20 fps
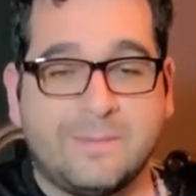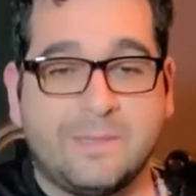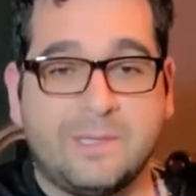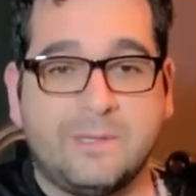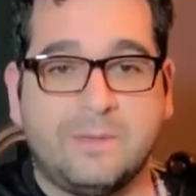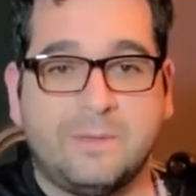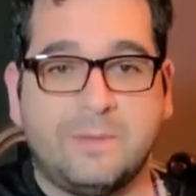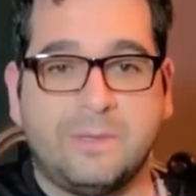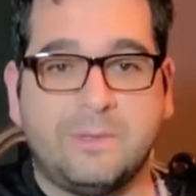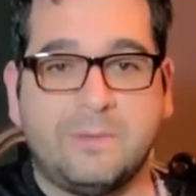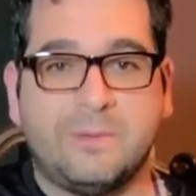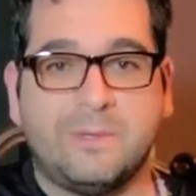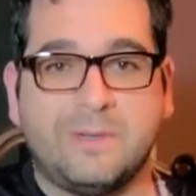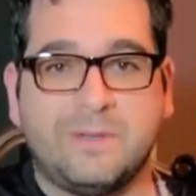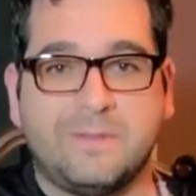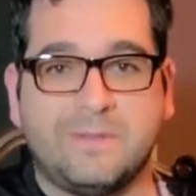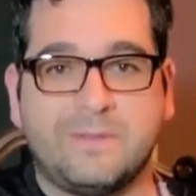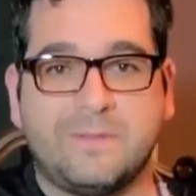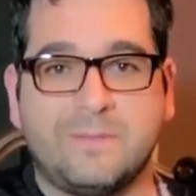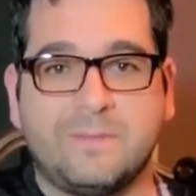You would
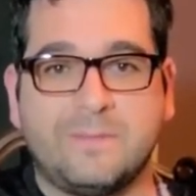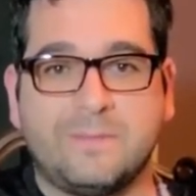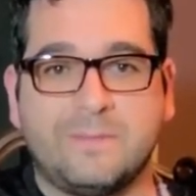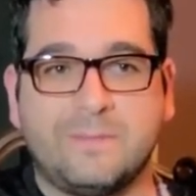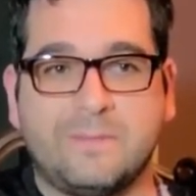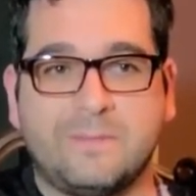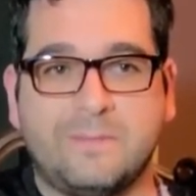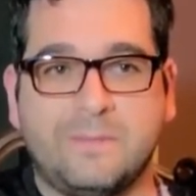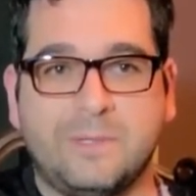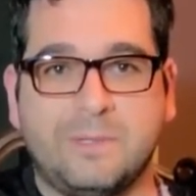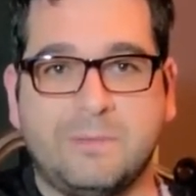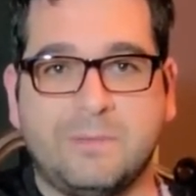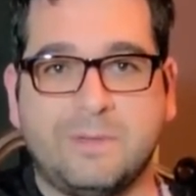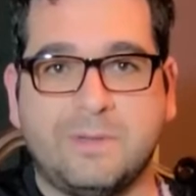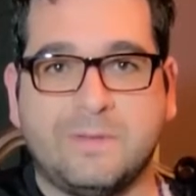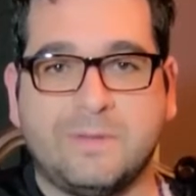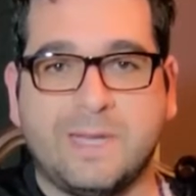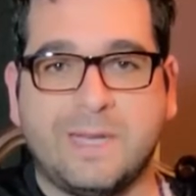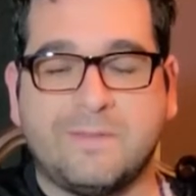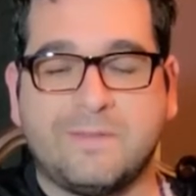have
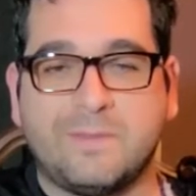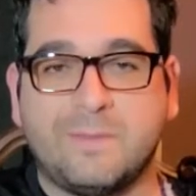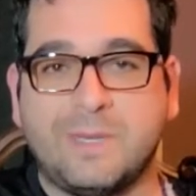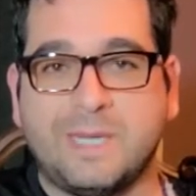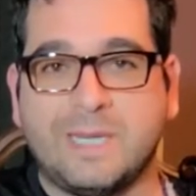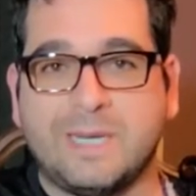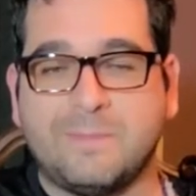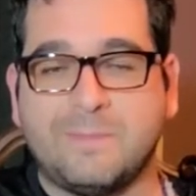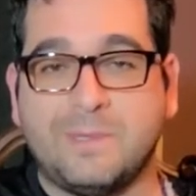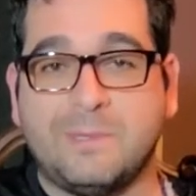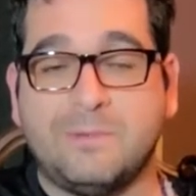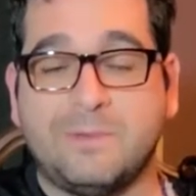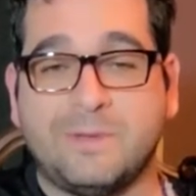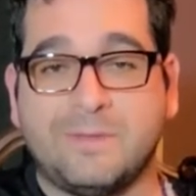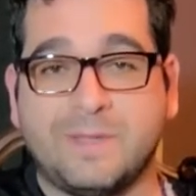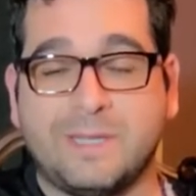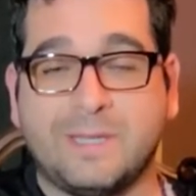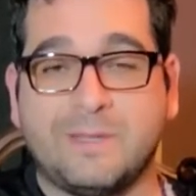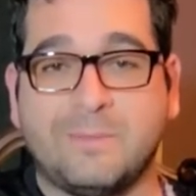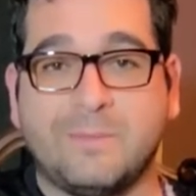effed me up. You would
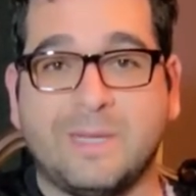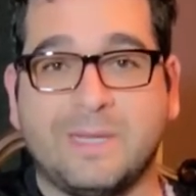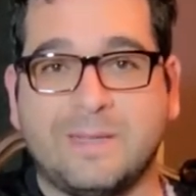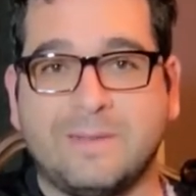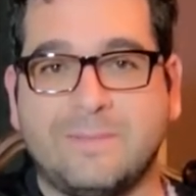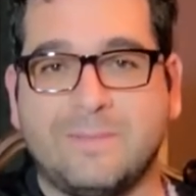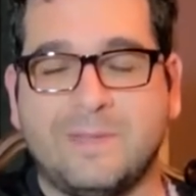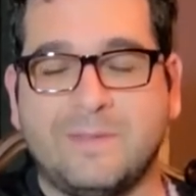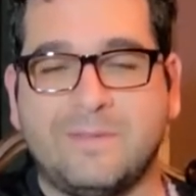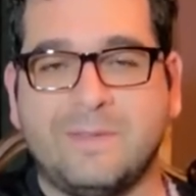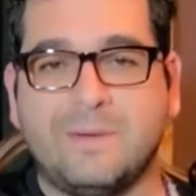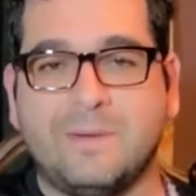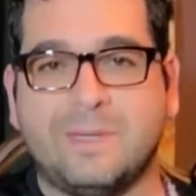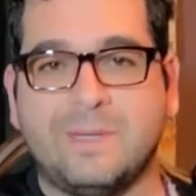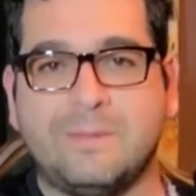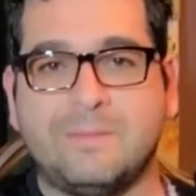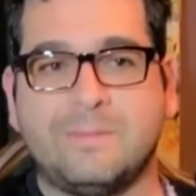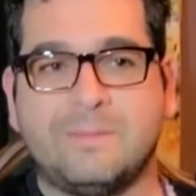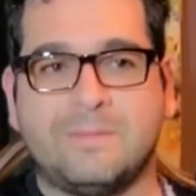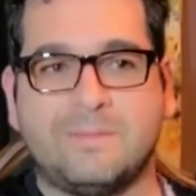have killed me if you
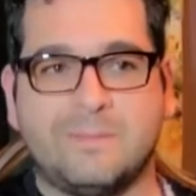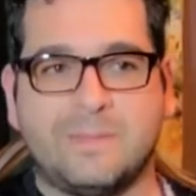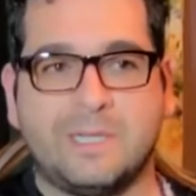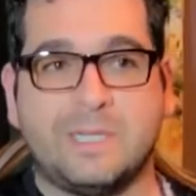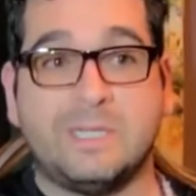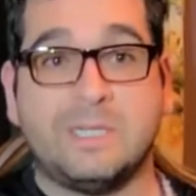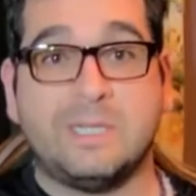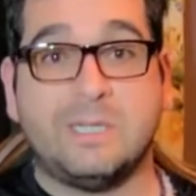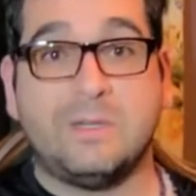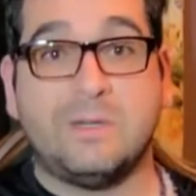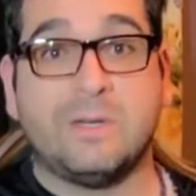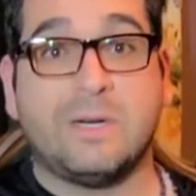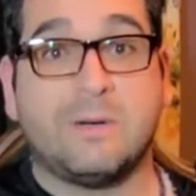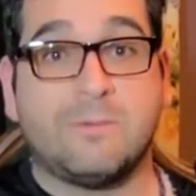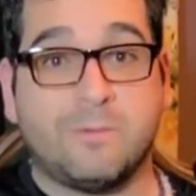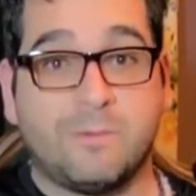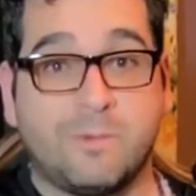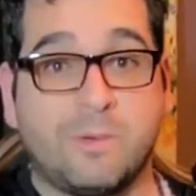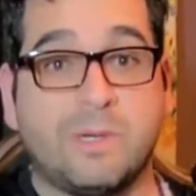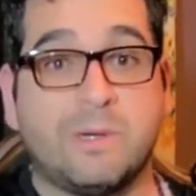had continued
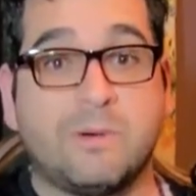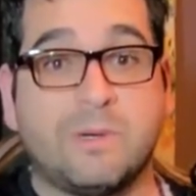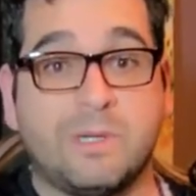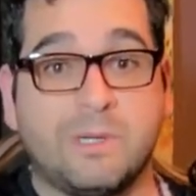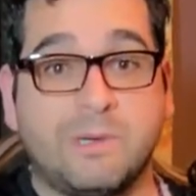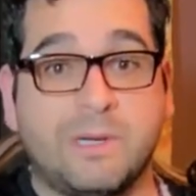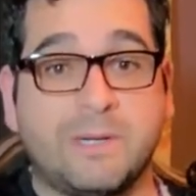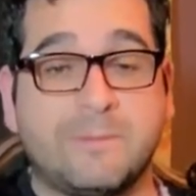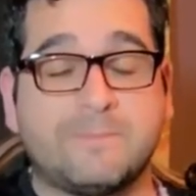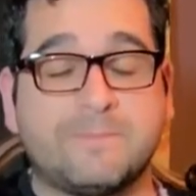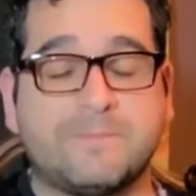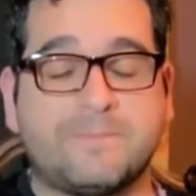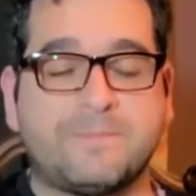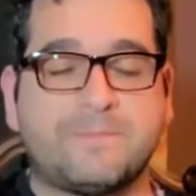on with what you were doing.